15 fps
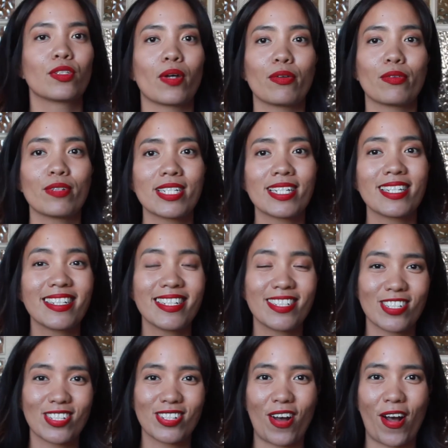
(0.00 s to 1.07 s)
So I recently
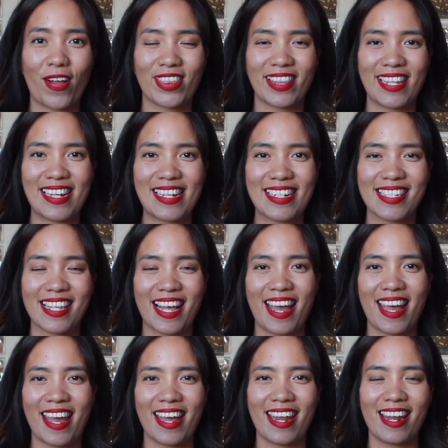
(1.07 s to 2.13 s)
just got these,
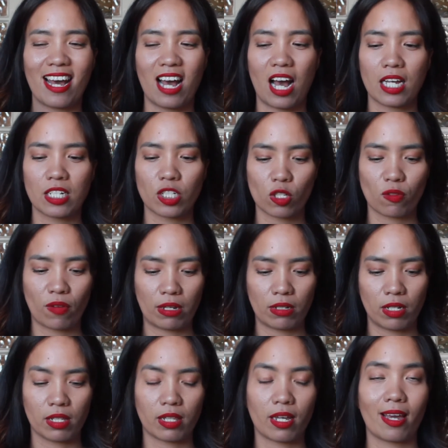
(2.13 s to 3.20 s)
and I just found
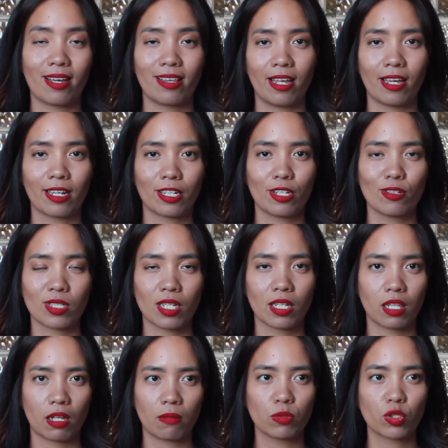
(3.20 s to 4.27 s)
out that I like
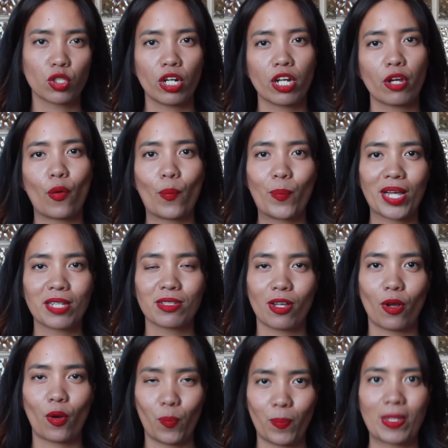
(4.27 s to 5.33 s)
using them during
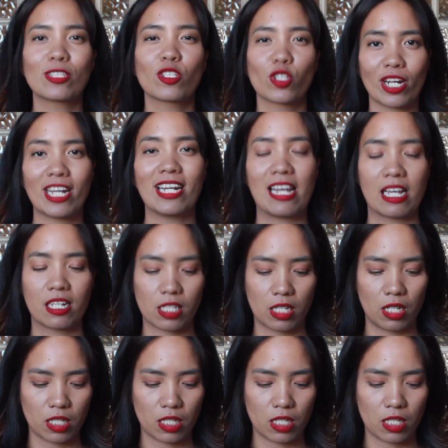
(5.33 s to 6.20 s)
open trainings.